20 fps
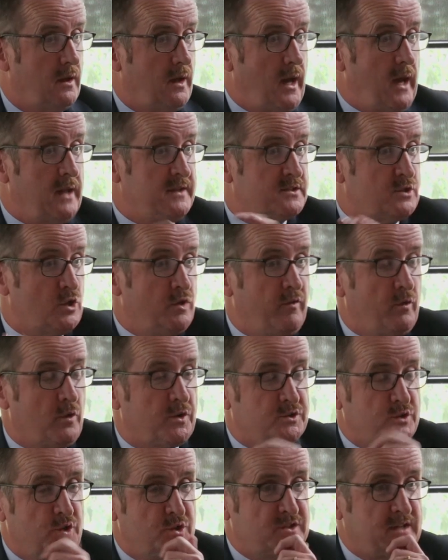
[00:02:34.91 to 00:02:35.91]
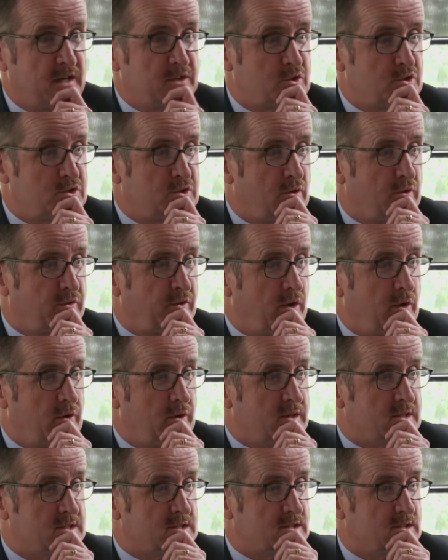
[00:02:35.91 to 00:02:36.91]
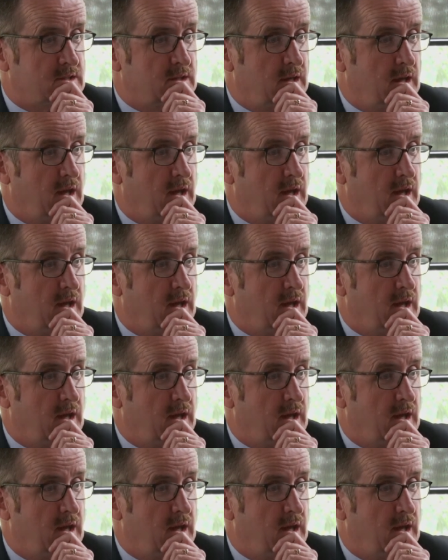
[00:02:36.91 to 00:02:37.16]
and serving on 2 statutory authorities.